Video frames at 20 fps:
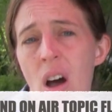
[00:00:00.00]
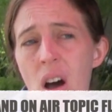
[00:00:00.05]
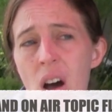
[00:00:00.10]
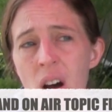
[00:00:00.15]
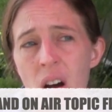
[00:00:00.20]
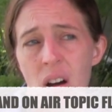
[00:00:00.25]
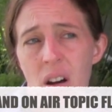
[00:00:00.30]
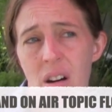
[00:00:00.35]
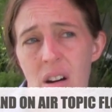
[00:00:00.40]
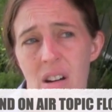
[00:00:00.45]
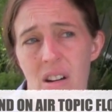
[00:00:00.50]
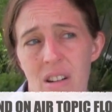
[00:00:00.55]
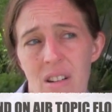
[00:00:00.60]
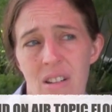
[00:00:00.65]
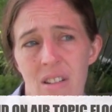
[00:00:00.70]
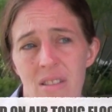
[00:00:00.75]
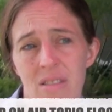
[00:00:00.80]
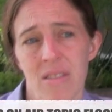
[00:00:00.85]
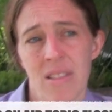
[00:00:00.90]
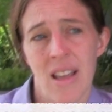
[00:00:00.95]

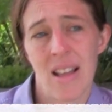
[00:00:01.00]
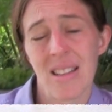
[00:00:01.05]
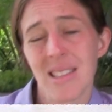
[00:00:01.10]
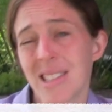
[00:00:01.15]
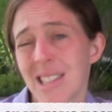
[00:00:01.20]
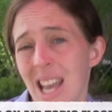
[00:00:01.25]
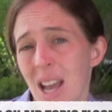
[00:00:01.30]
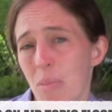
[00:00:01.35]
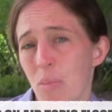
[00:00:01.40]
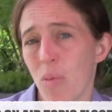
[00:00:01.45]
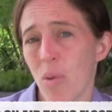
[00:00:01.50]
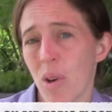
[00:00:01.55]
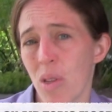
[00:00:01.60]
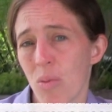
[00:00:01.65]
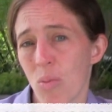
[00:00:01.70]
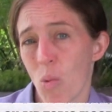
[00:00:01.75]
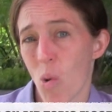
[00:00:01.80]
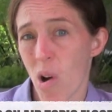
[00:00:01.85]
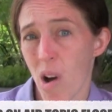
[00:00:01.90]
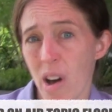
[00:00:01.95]
our landscape
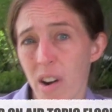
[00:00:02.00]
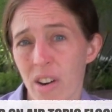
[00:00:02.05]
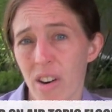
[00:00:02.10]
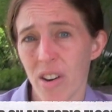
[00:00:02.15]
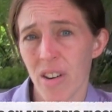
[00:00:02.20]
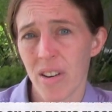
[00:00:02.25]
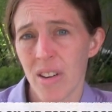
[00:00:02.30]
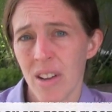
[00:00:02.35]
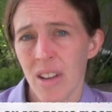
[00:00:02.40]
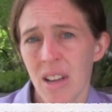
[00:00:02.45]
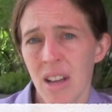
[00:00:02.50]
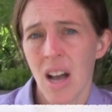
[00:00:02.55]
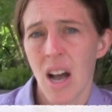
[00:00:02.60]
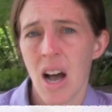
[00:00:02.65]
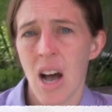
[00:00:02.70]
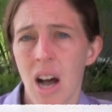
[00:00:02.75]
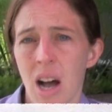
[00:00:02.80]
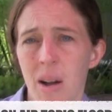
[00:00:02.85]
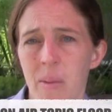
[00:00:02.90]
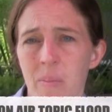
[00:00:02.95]
with water
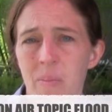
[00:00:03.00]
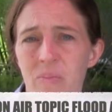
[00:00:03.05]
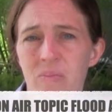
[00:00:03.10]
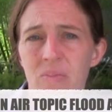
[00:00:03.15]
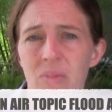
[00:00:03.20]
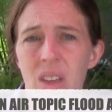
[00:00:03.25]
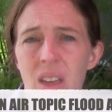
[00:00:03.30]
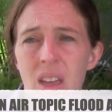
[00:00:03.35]
um,